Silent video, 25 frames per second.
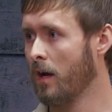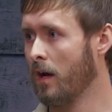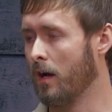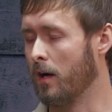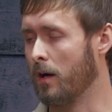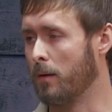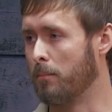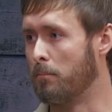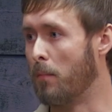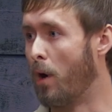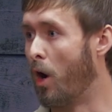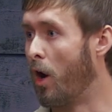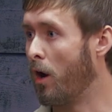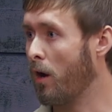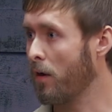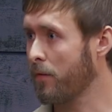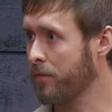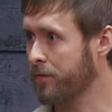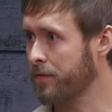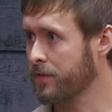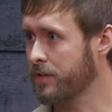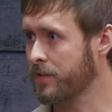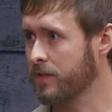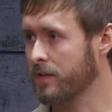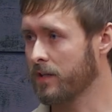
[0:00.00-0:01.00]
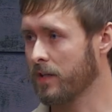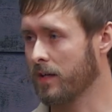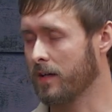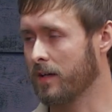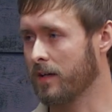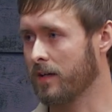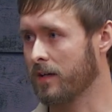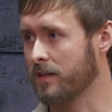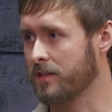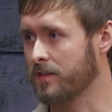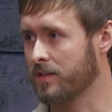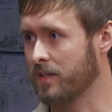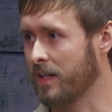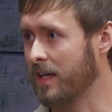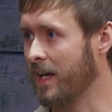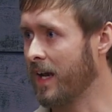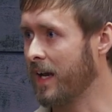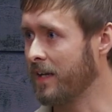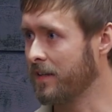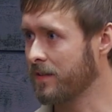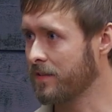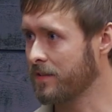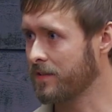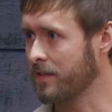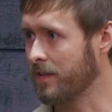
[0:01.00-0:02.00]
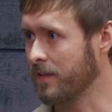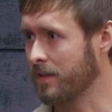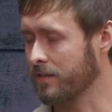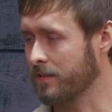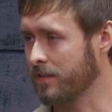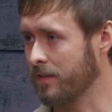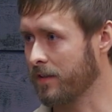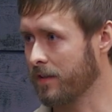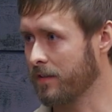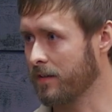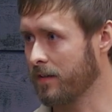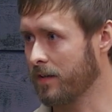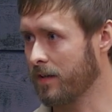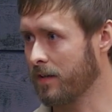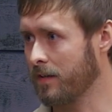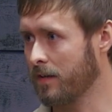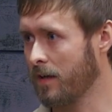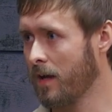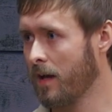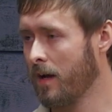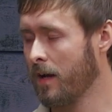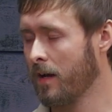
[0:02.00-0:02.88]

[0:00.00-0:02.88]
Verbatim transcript: uh, moths, uh, cicadas, things like that.